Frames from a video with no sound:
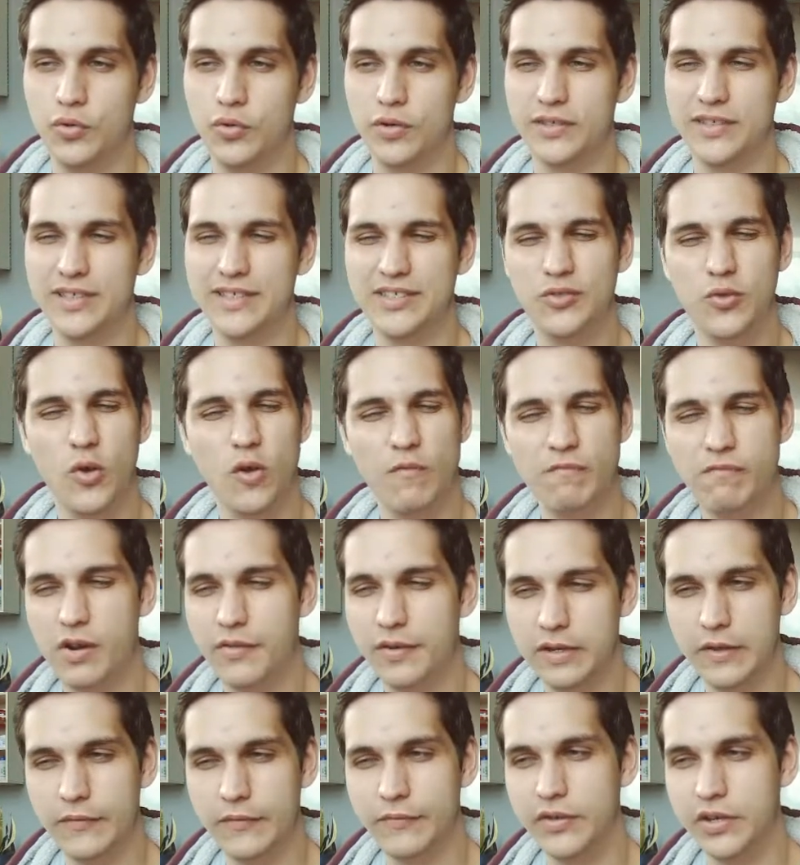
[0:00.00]
because it's not
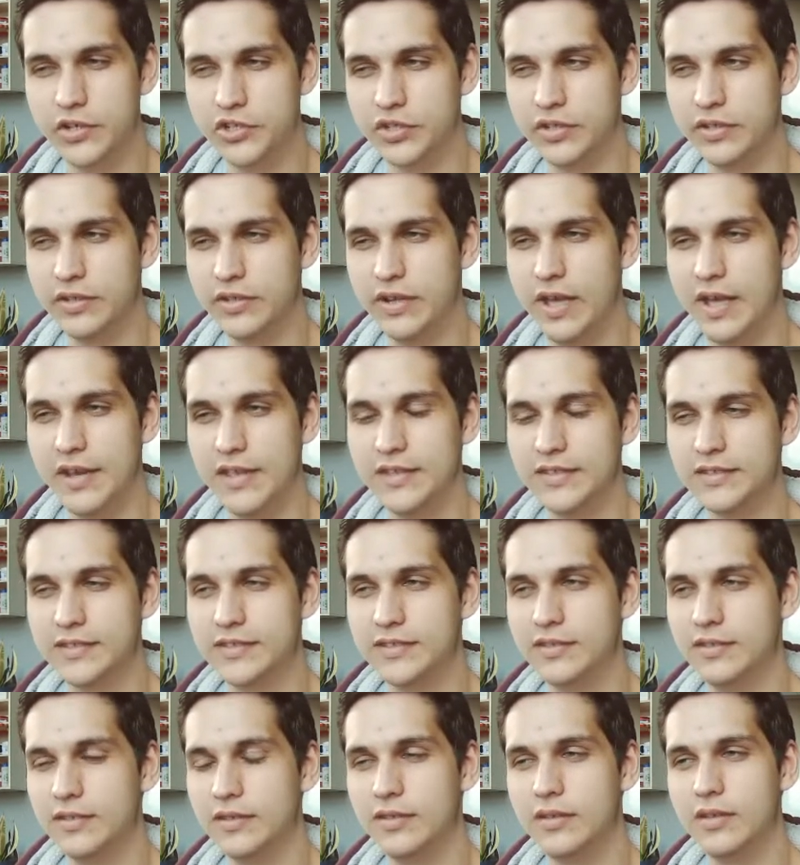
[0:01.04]
very efficient, and
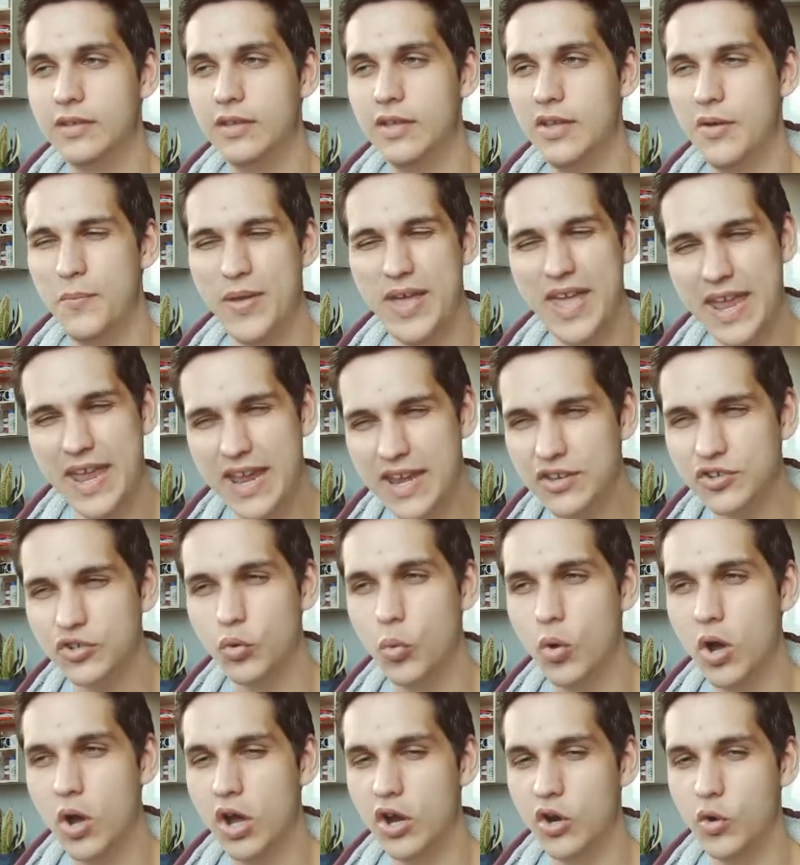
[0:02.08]
it's a pain to
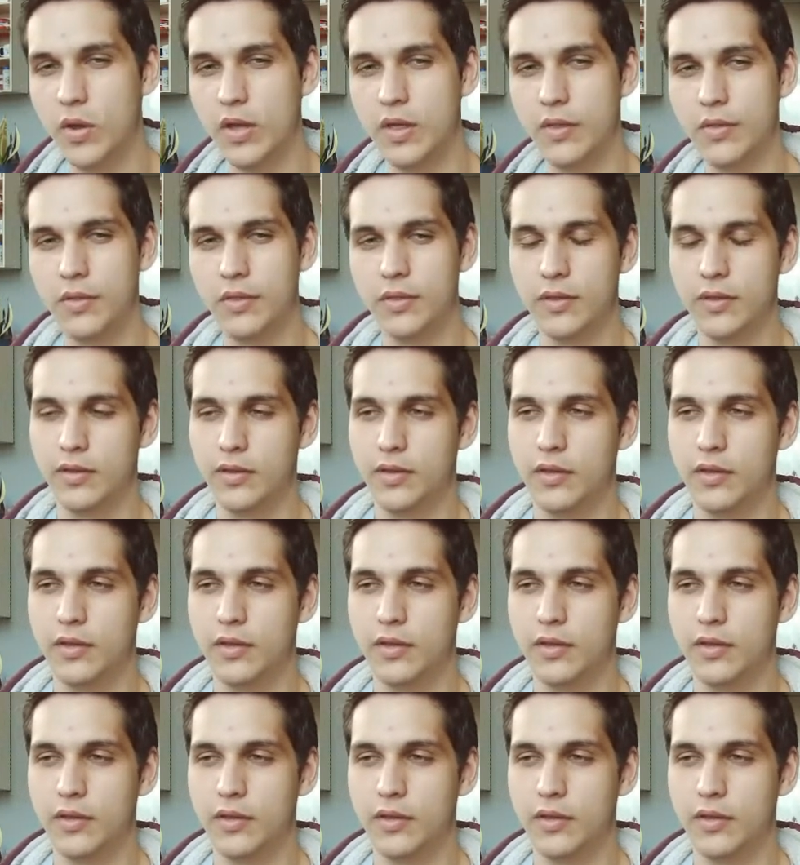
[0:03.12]
work with.